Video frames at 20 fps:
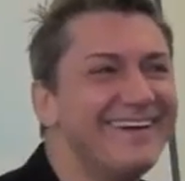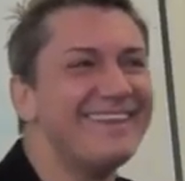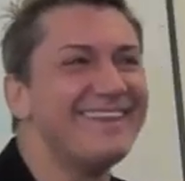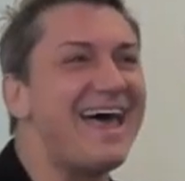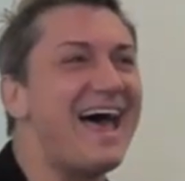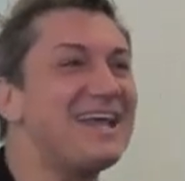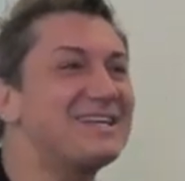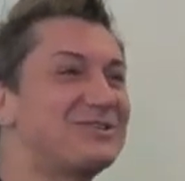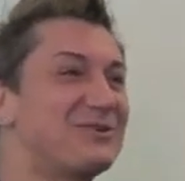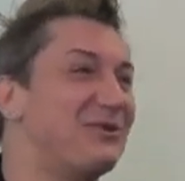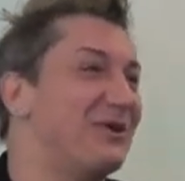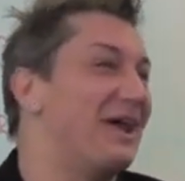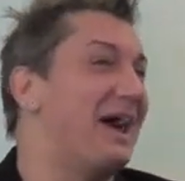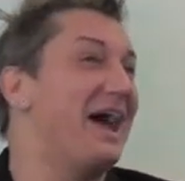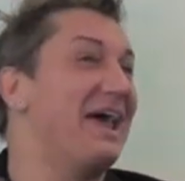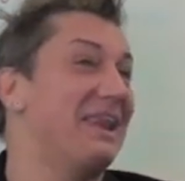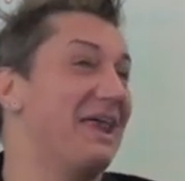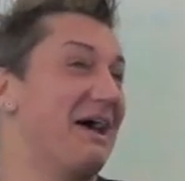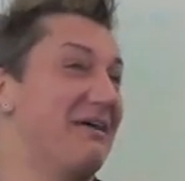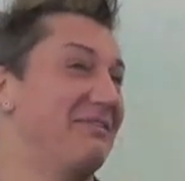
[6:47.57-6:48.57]
That's when
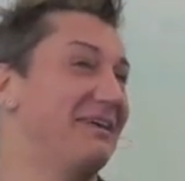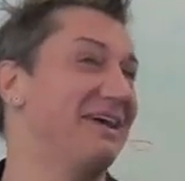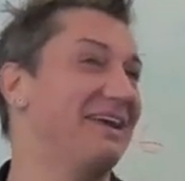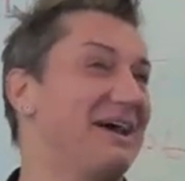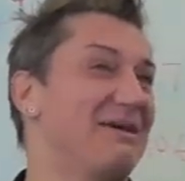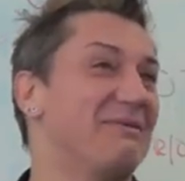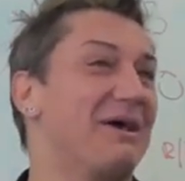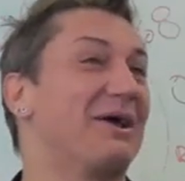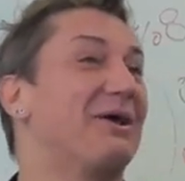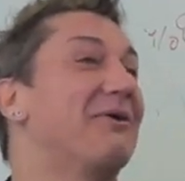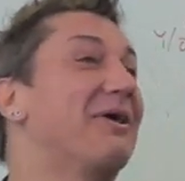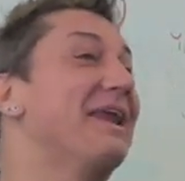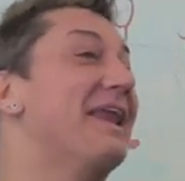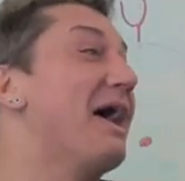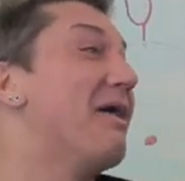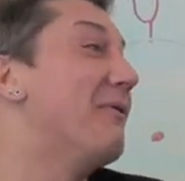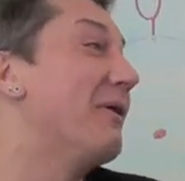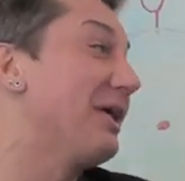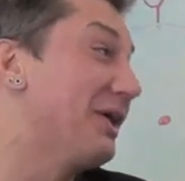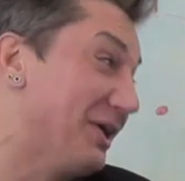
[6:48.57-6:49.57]
I love it. I'm like, okay,
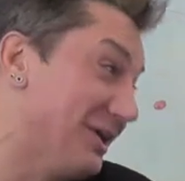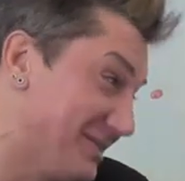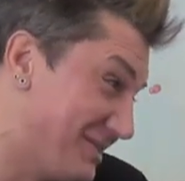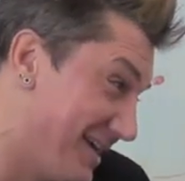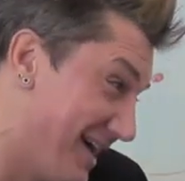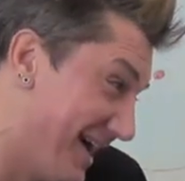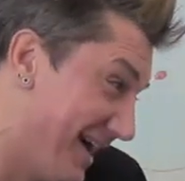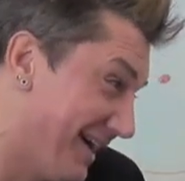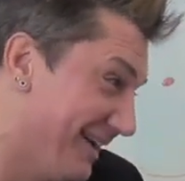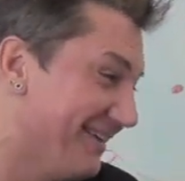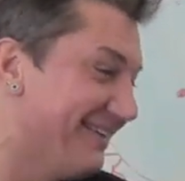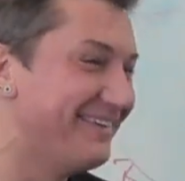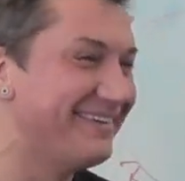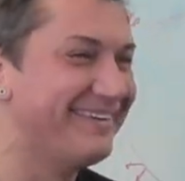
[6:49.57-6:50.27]
now what are you going to say?